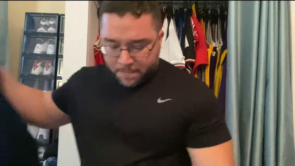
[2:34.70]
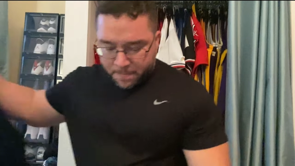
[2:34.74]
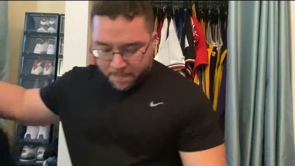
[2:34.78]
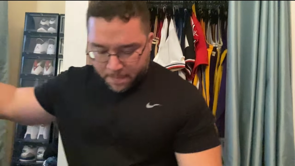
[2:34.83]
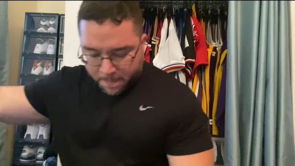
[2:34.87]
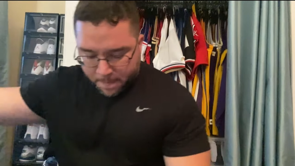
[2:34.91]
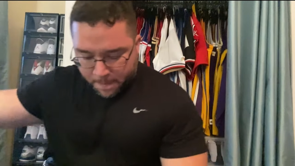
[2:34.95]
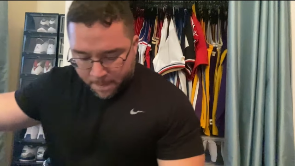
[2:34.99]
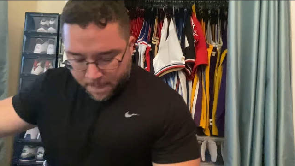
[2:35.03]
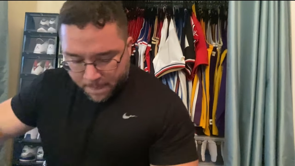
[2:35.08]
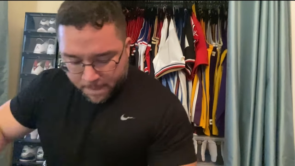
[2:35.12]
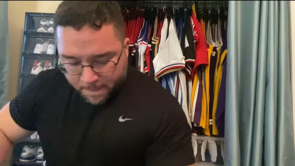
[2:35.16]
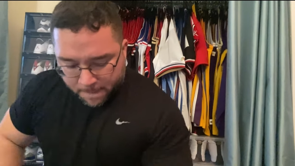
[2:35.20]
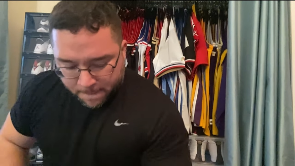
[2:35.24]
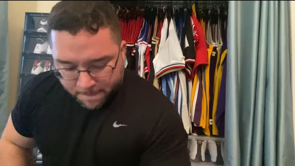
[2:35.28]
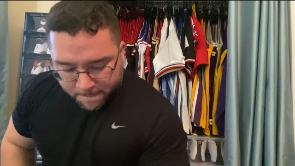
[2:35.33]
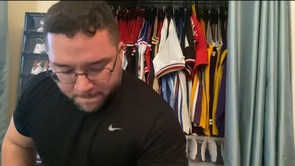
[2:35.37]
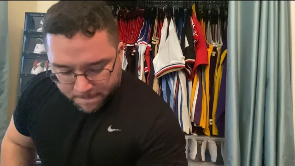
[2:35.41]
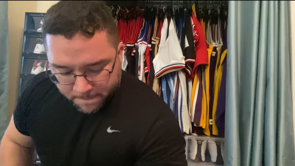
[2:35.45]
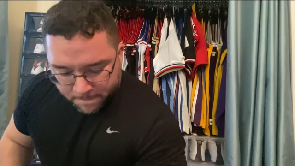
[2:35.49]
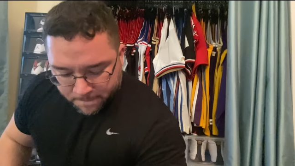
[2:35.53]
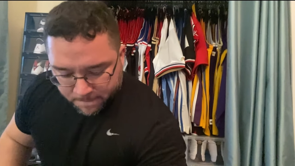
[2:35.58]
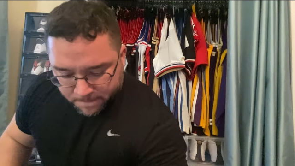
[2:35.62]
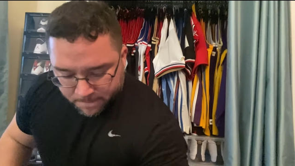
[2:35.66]

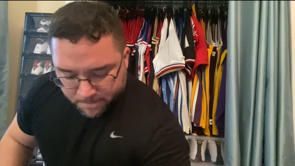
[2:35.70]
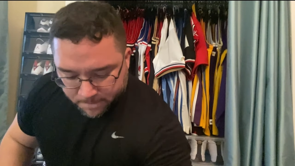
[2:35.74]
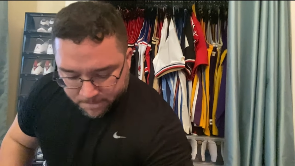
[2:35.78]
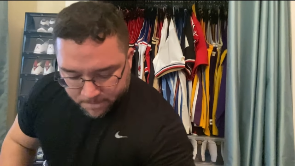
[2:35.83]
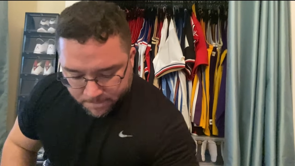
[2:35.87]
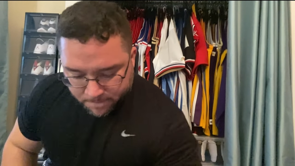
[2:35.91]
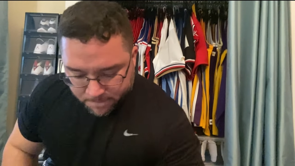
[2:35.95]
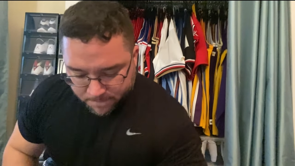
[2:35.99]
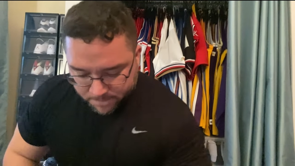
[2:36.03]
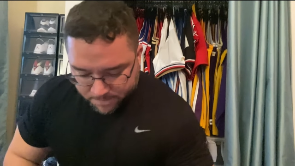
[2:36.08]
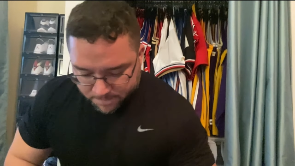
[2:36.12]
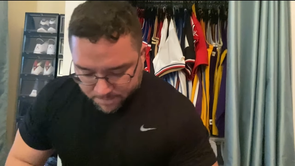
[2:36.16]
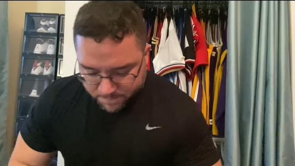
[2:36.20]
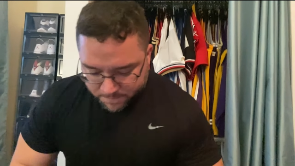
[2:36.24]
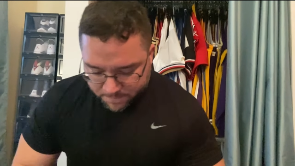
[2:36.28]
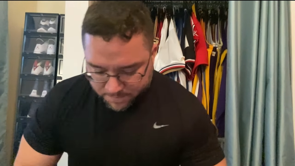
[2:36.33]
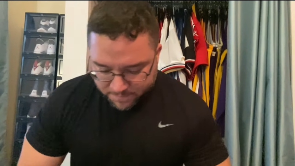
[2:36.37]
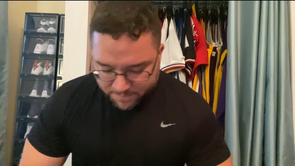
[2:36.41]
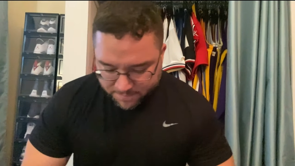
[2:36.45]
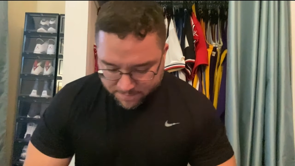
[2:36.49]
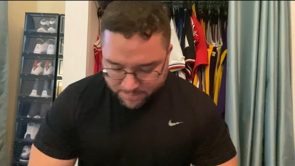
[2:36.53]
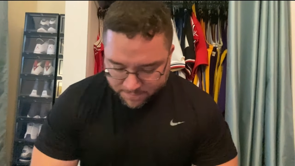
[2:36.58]
Nothing is said.